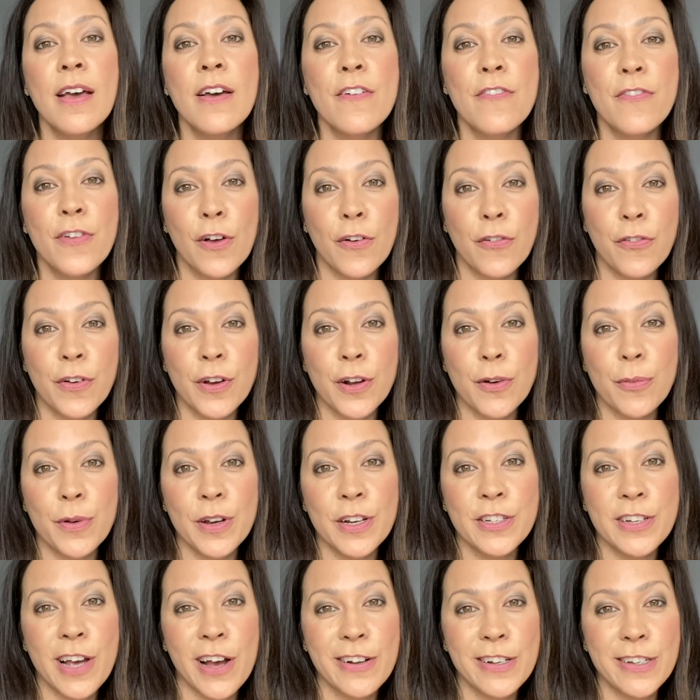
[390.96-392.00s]
feel free to
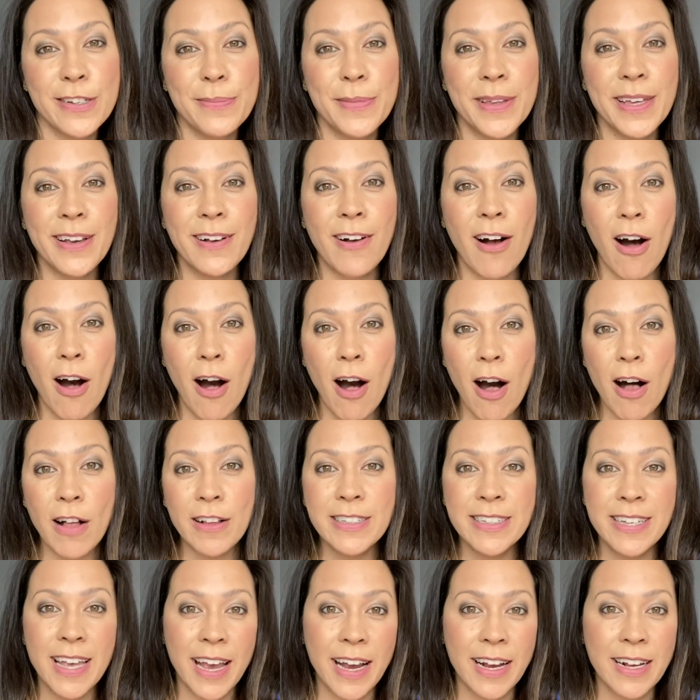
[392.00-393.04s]
reach out to me,
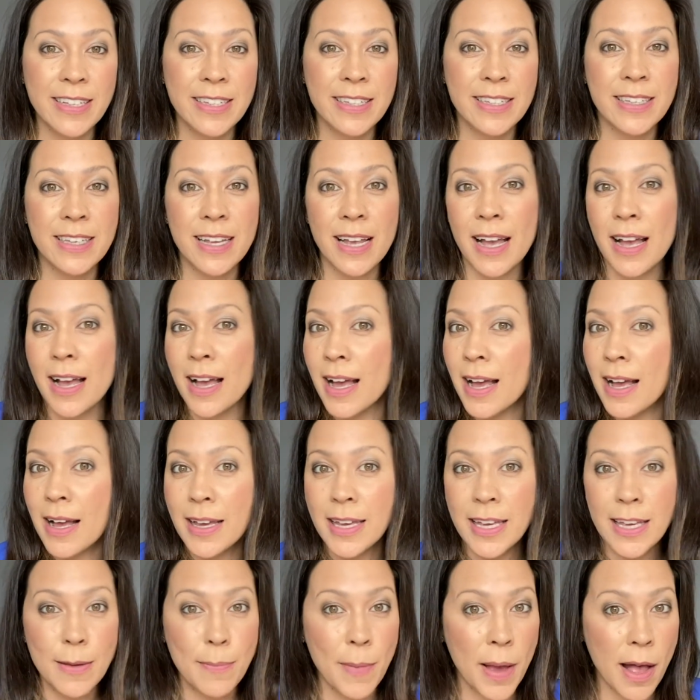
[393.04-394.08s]
call, text, uh,
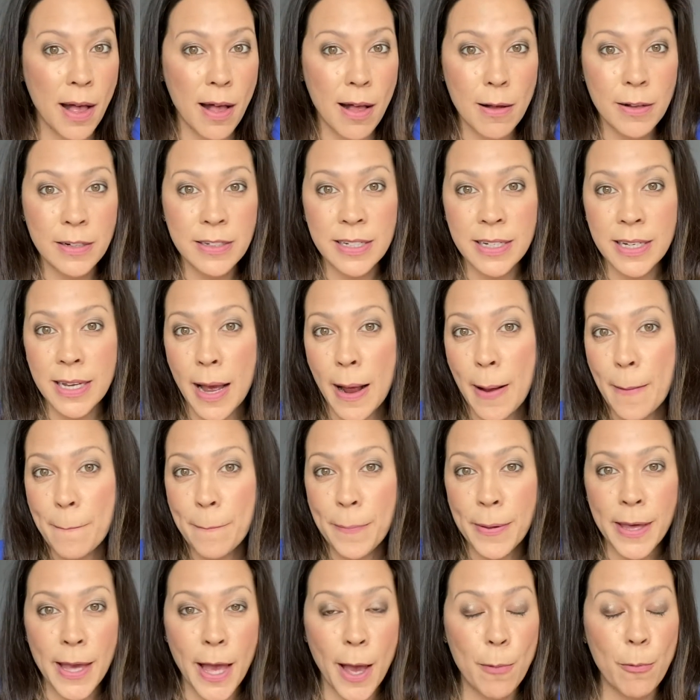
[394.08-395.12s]
email,
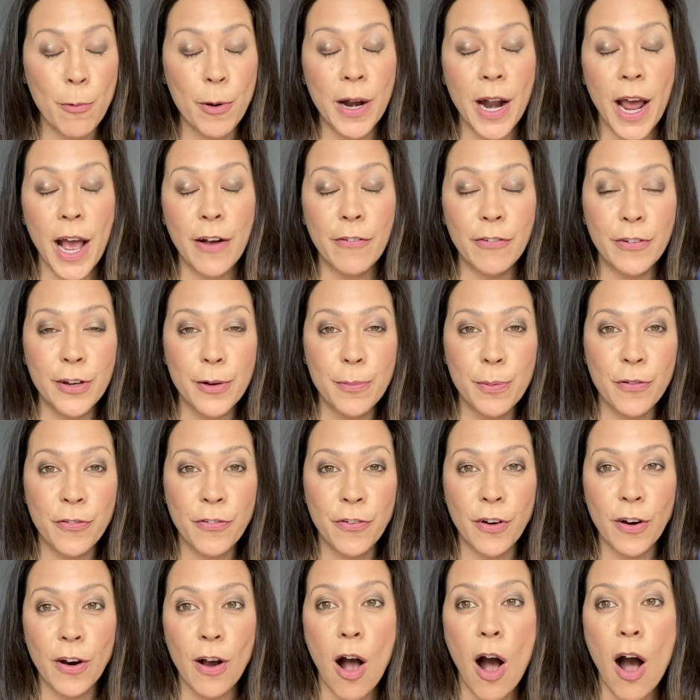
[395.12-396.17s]
DM, PM, whatever you
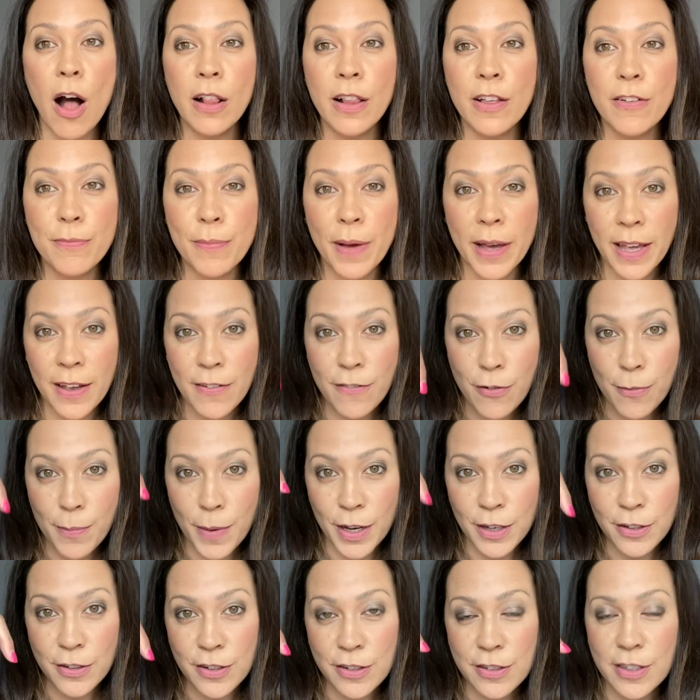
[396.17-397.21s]
prefer. All of my
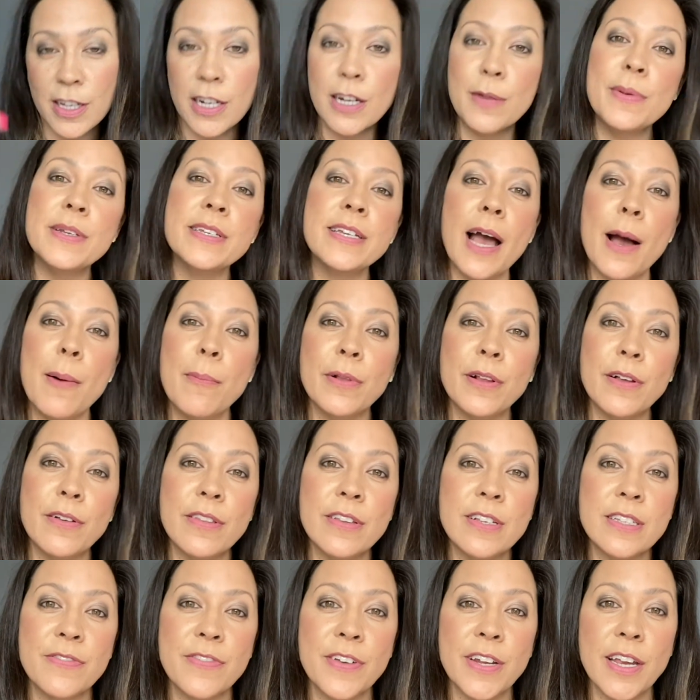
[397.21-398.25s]
information is going to be down below
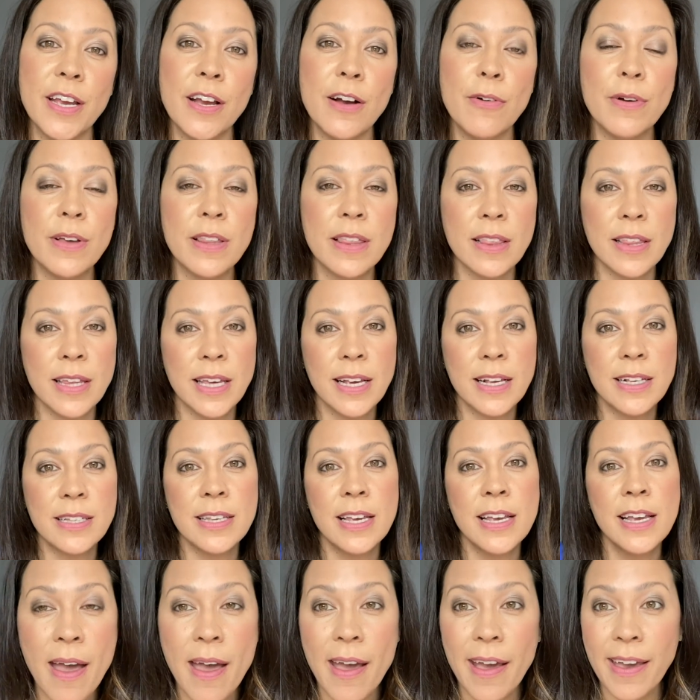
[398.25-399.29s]
this video with links
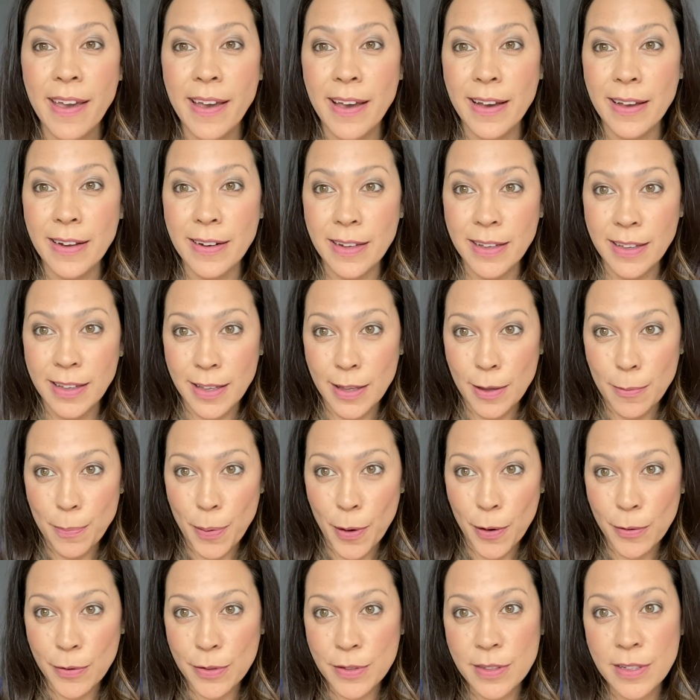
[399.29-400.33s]
and keep
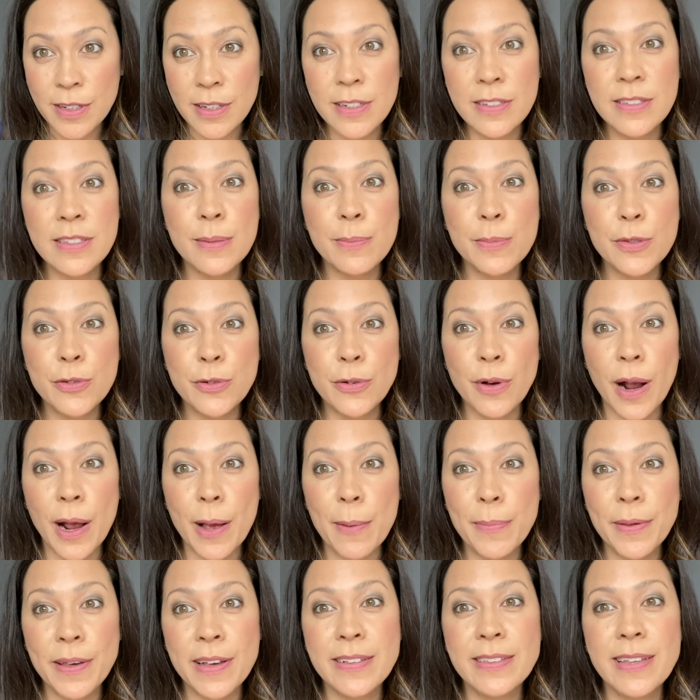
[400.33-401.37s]
posted,
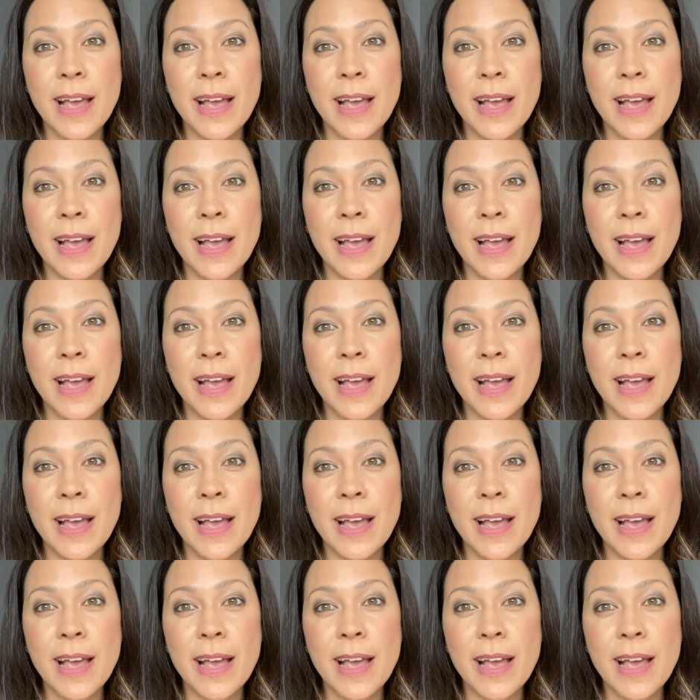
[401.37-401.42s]
subscribe because